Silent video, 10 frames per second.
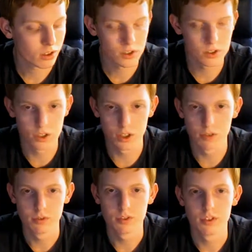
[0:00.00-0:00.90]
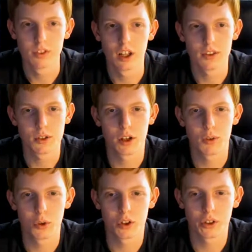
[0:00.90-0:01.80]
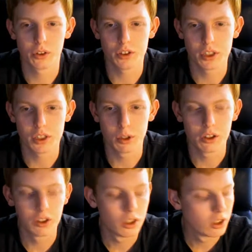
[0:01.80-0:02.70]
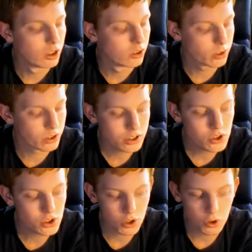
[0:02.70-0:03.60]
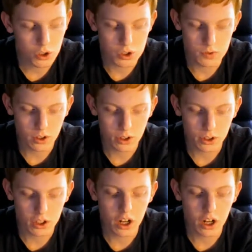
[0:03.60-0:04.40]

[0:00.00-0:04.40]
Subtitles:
So I just don't have a whole lot of green tea, but for tea in general, it's very good.